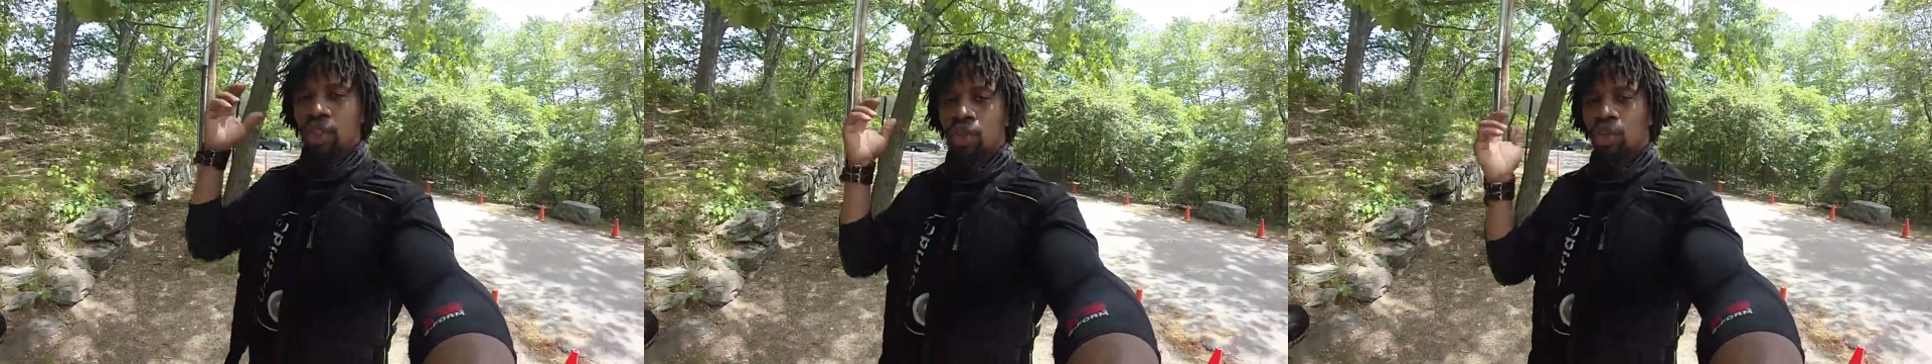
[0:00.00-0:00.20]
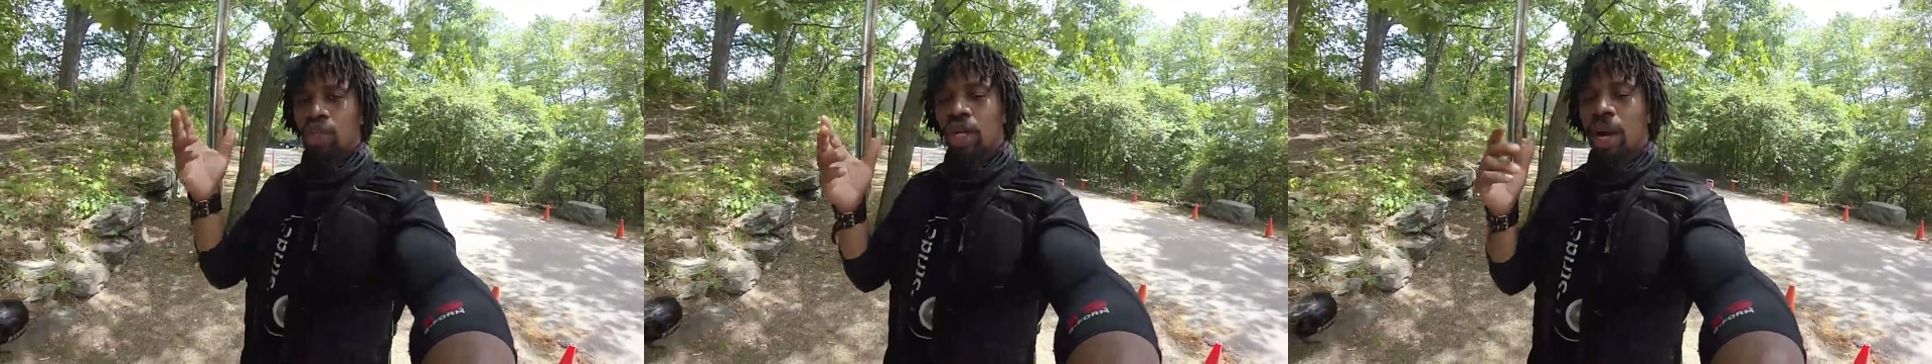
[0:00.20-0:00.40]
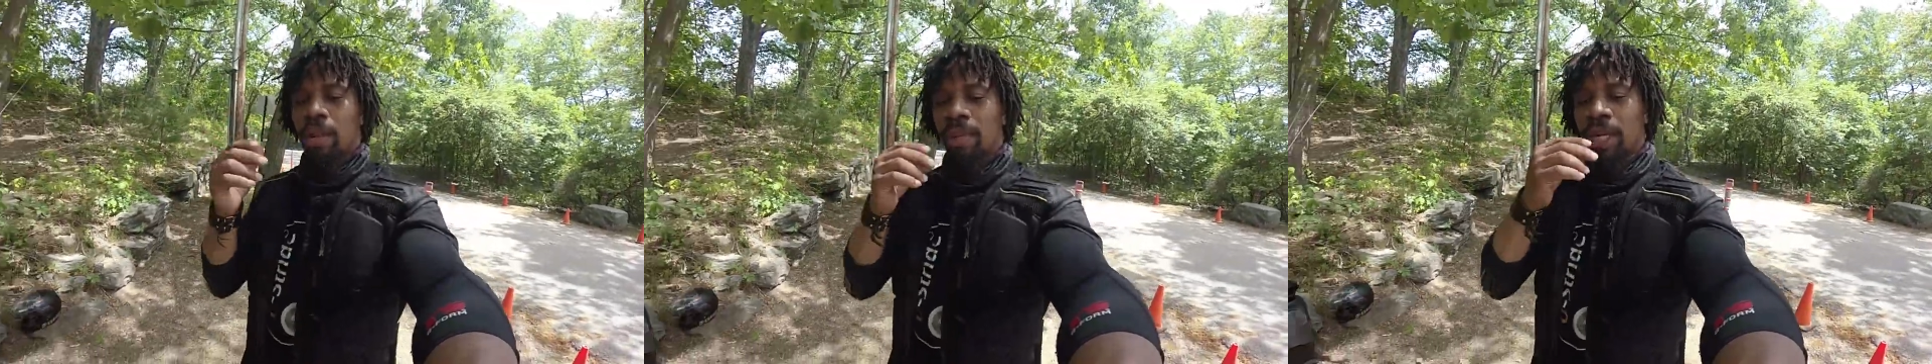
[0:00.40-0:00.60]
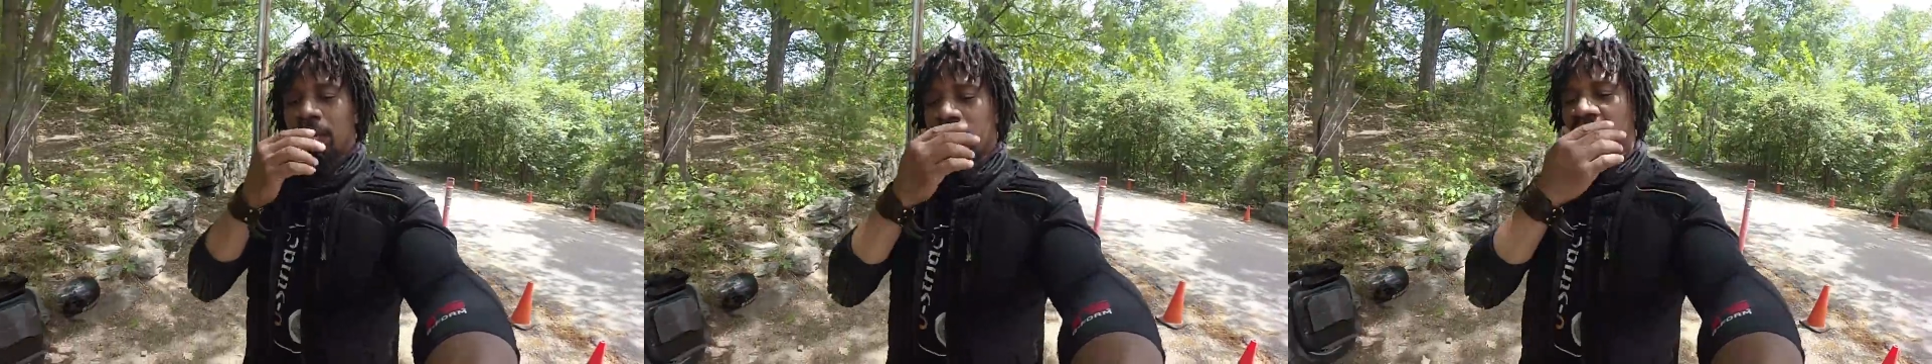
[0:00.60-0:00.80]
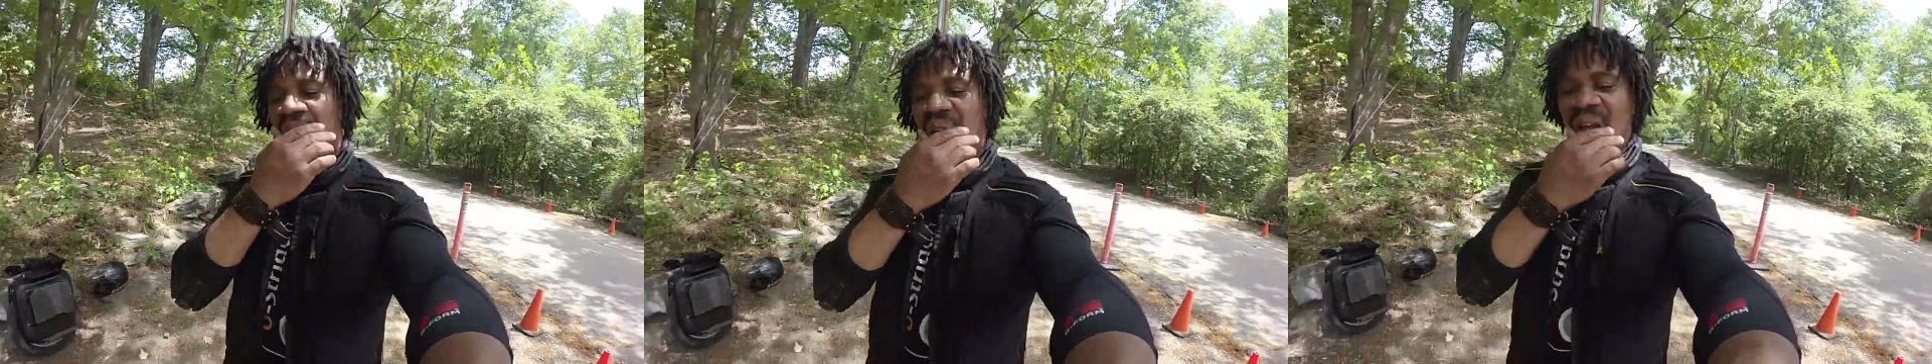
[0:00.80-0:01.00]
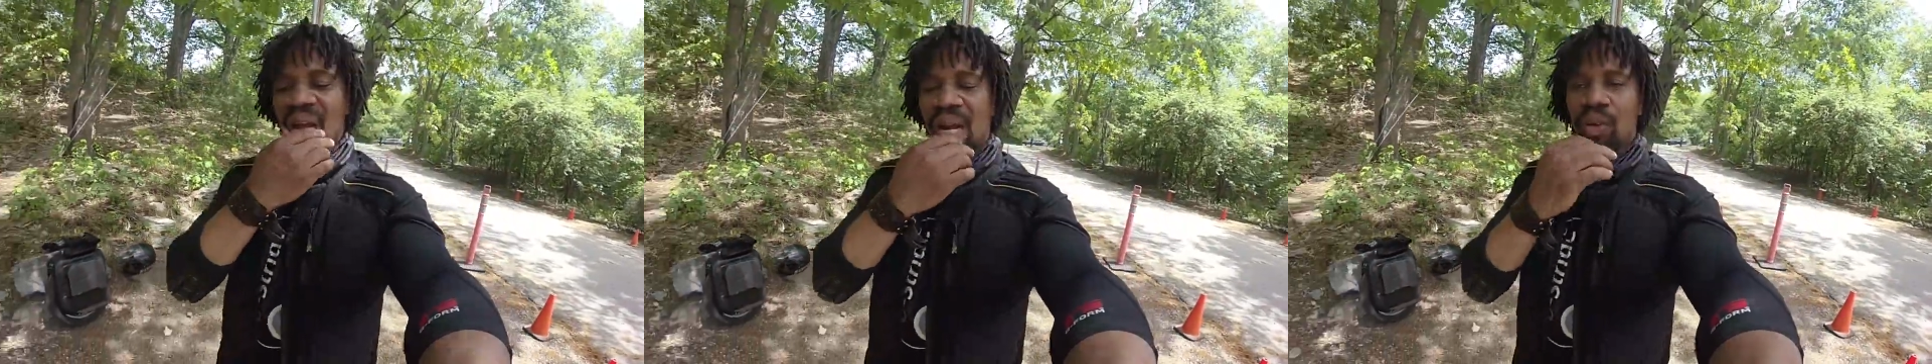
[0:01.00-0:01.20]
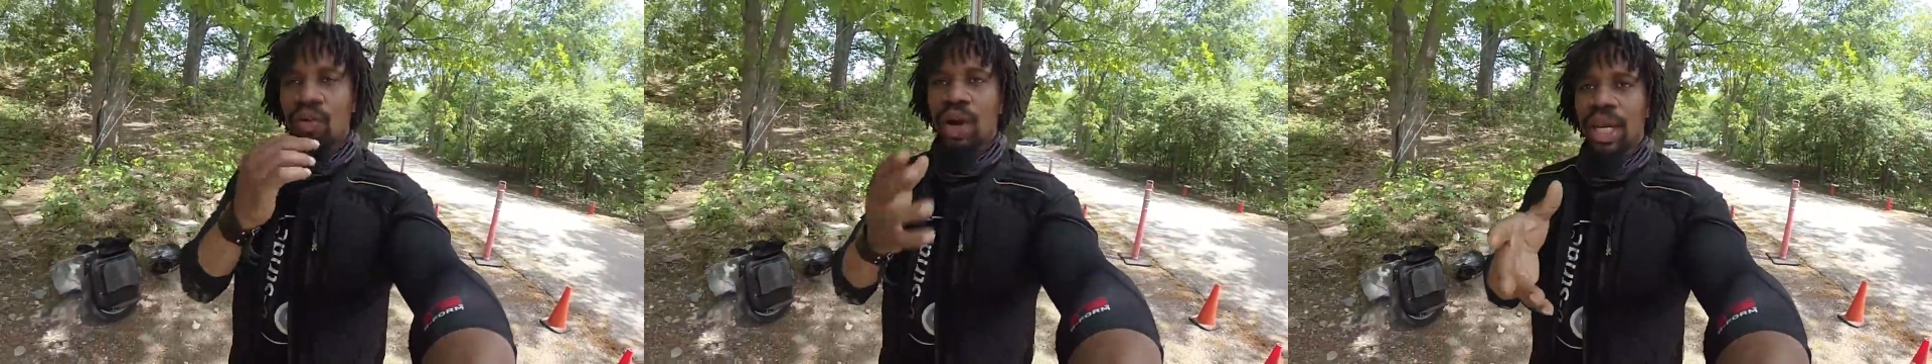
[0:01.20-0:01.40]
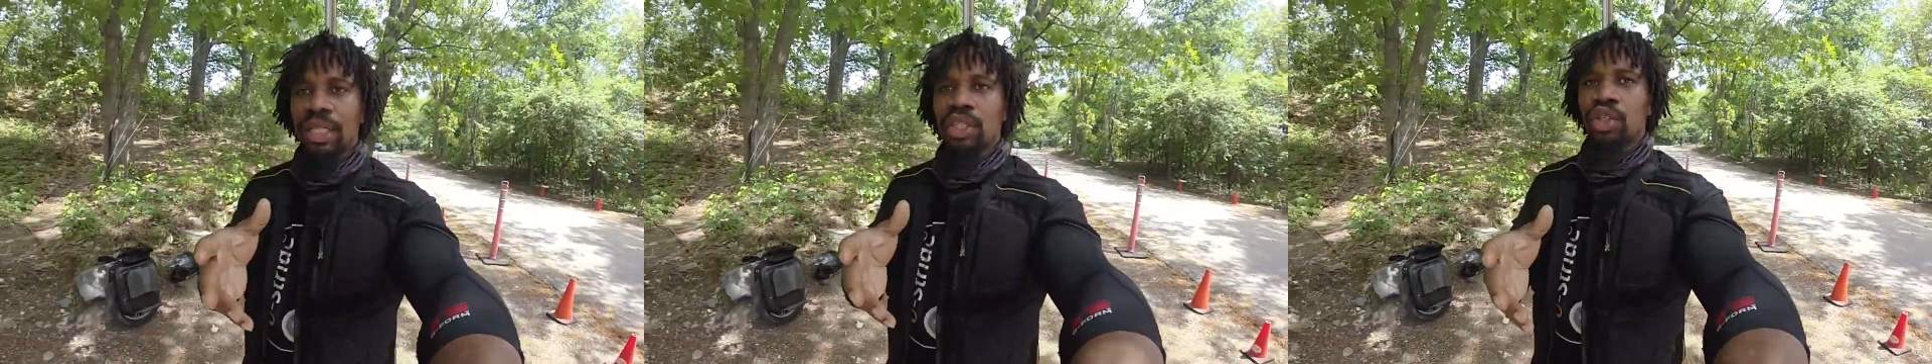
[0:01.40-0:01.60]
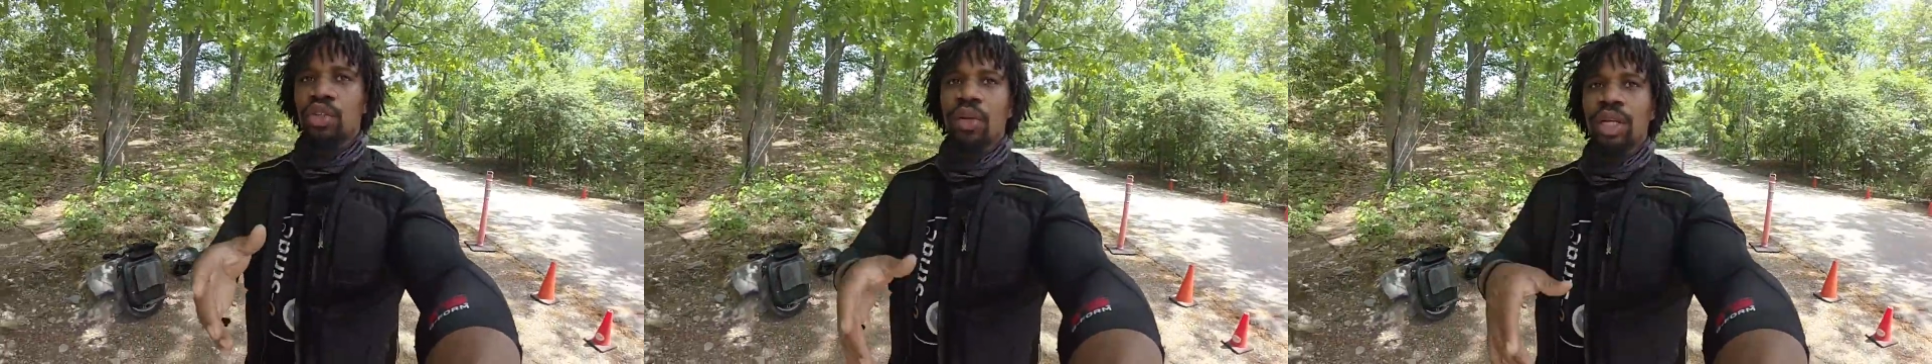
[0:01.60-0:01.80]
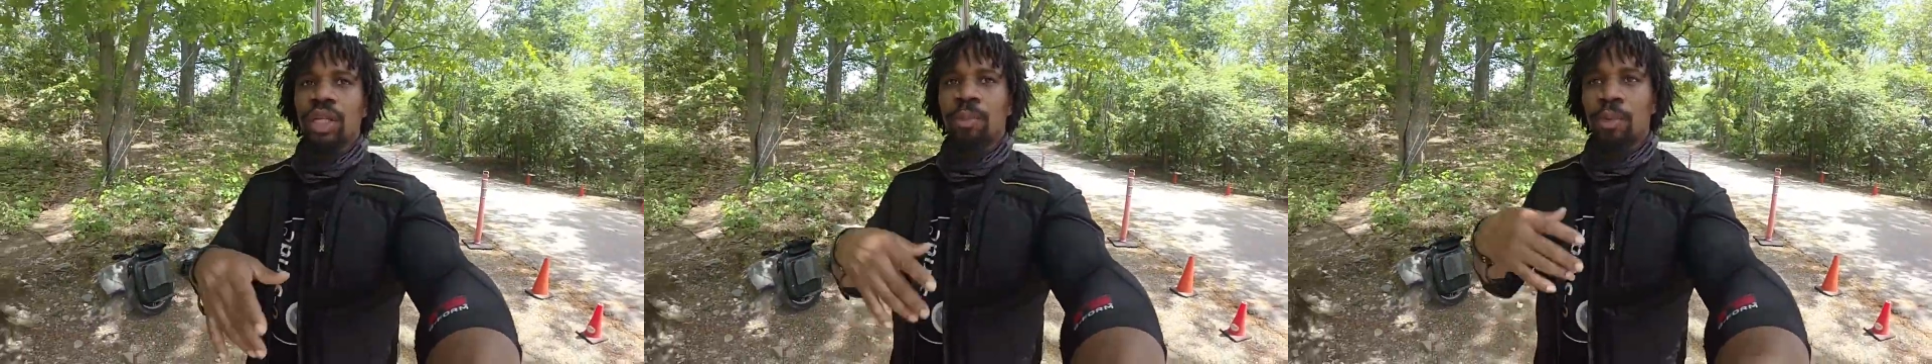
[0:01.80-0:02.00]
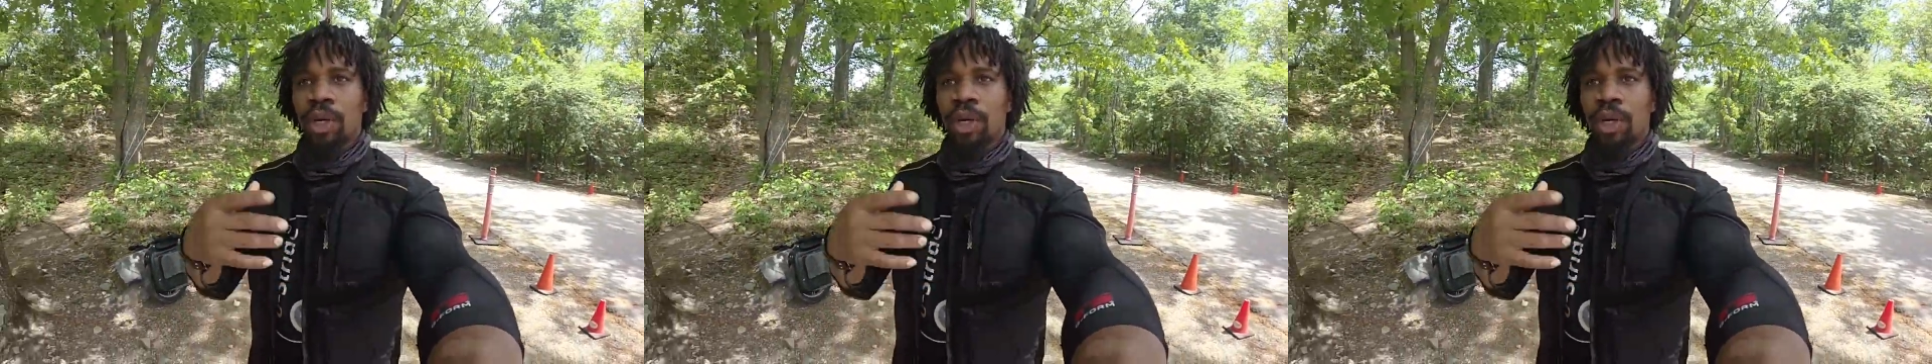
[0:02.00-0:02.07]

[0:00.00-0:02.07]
You saw me ride the trail.